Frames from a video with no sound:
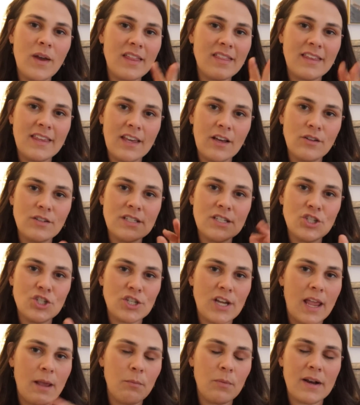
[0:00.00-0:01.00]
with guilt and
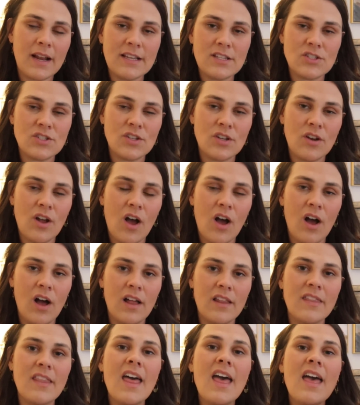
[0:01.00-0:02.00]
shame when I stood
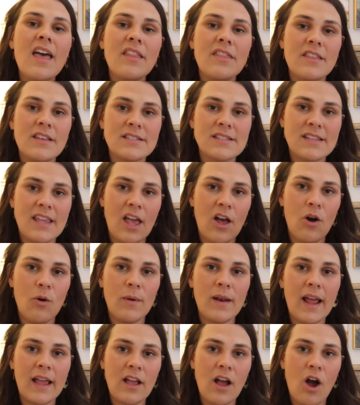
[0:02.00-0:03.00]
on the scale
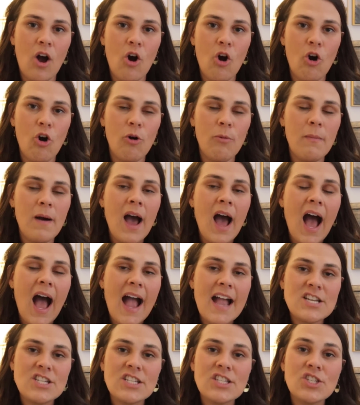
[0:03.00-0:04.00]
when I got home,
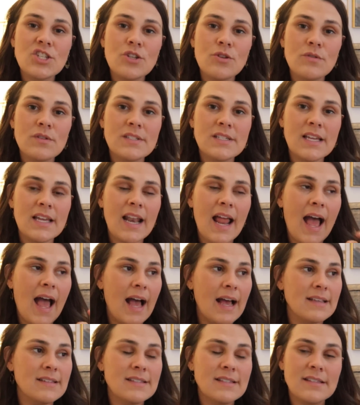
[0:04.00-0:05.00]
I just used it
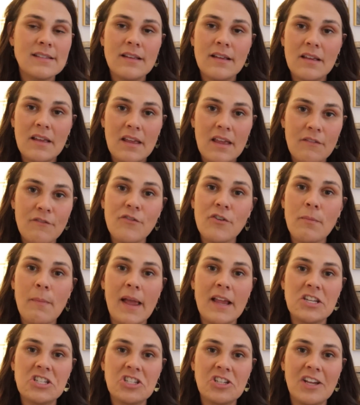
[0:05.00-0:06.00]
as
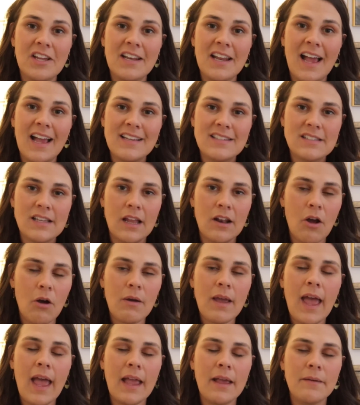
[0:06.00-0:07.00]
information. I said,
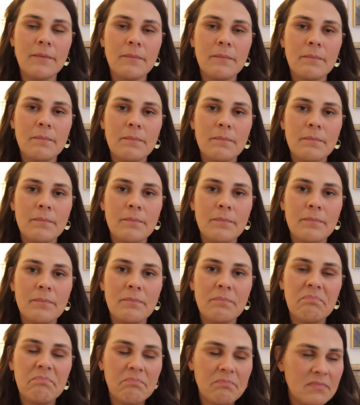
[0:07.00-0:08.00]
okay,
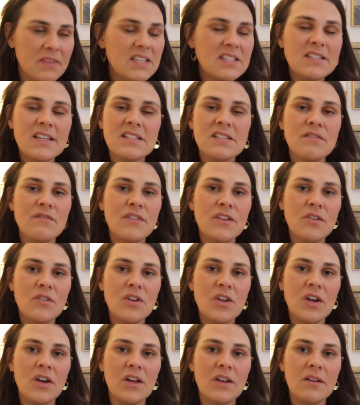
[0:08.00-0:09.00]
this doesn't feel
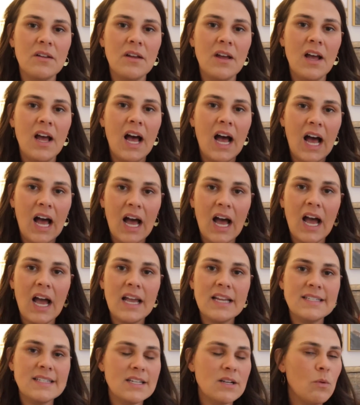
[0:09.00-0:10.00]
good.
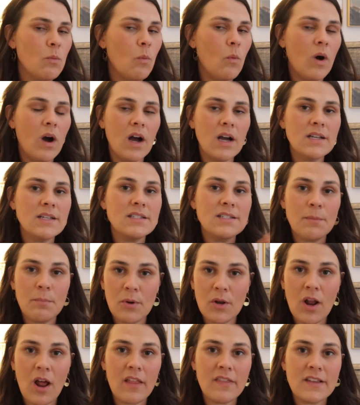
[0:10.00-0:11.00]
I didn't want to
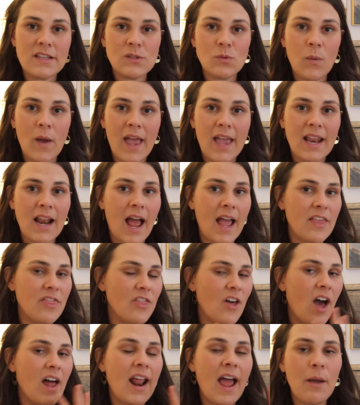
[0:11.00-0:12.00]
put on this weight. I
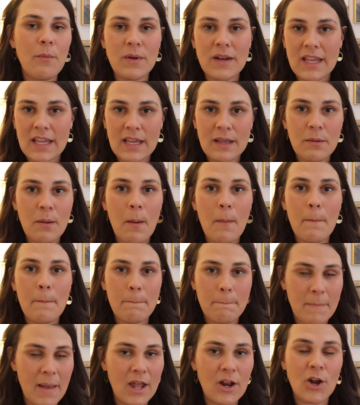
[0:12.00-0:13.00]
thought I would eat
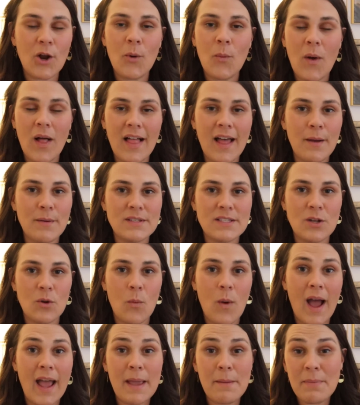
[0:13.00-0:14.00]
better while I was in
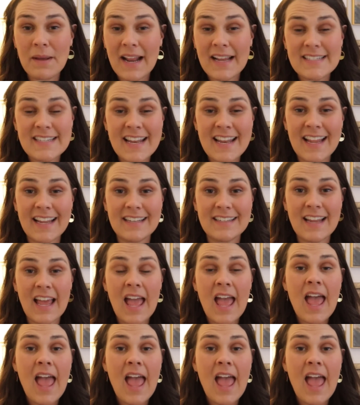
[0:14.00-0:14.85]
Hawaii, but I didn't.